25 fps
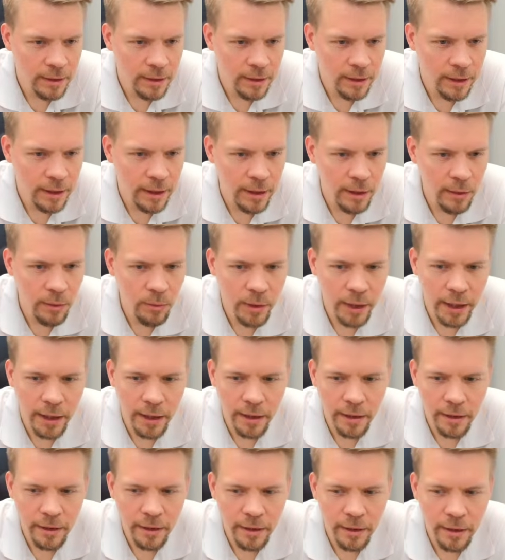anyway,
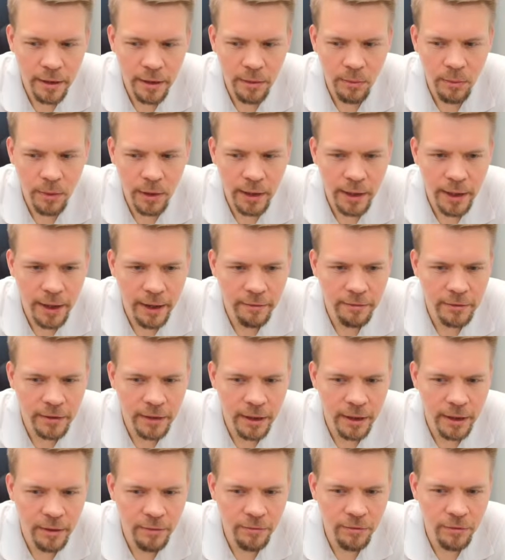I think we have
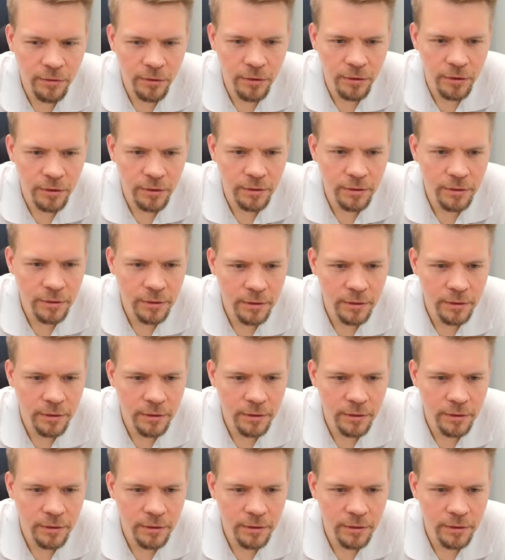time for